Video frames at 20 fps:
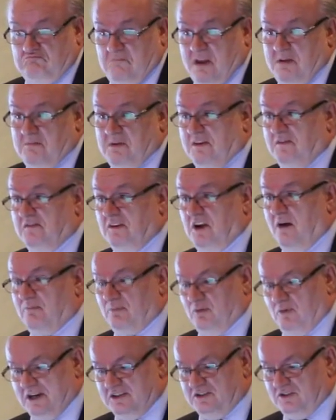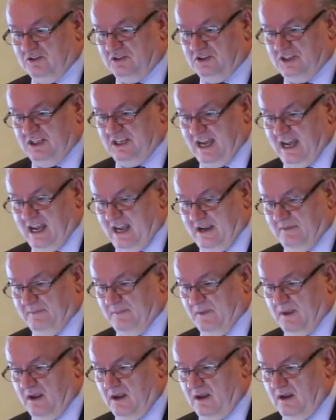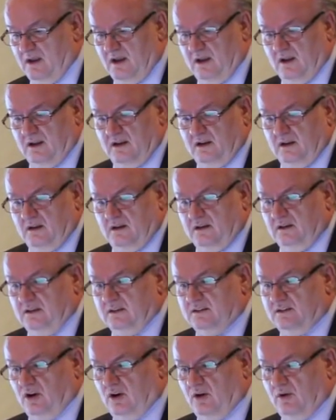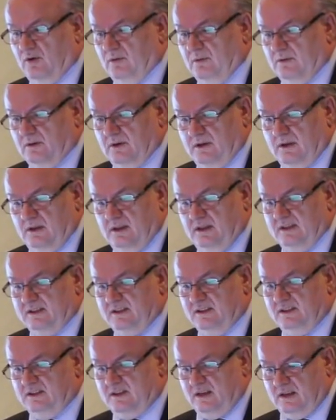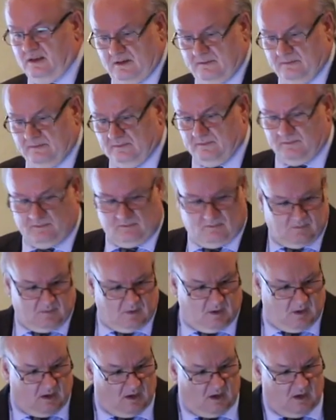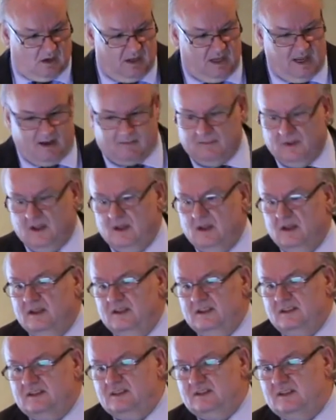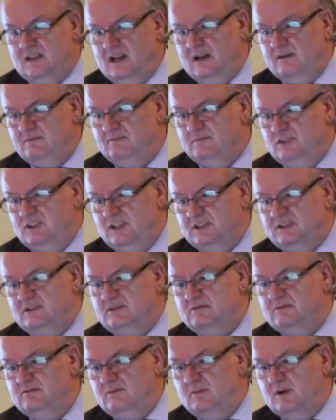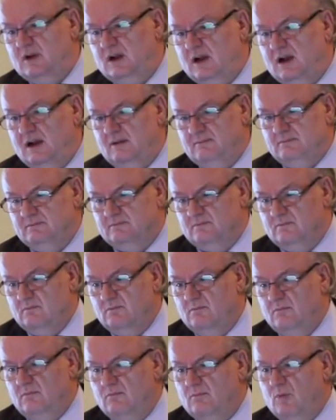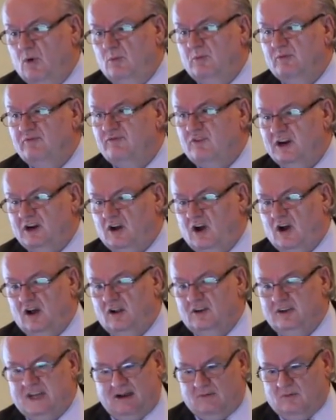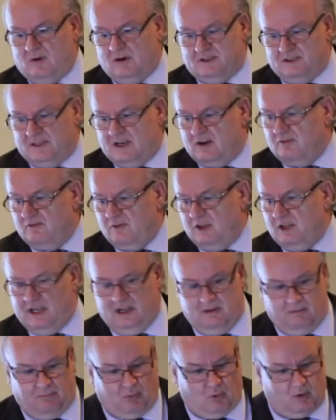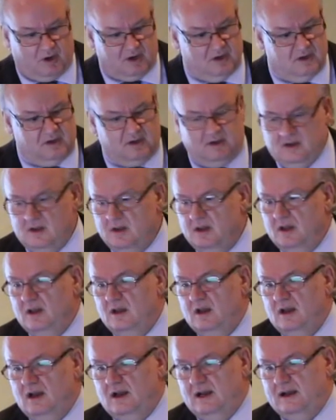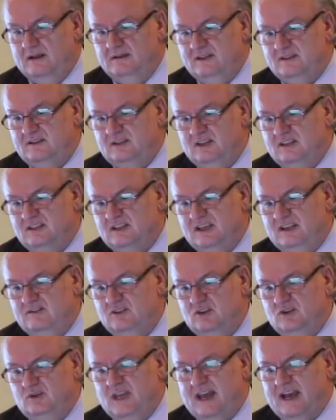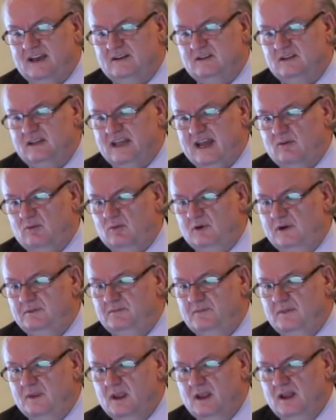maybe even operational today. So this is, yeah, this is the just mobile front hall networks that are really important. This just gives you that one.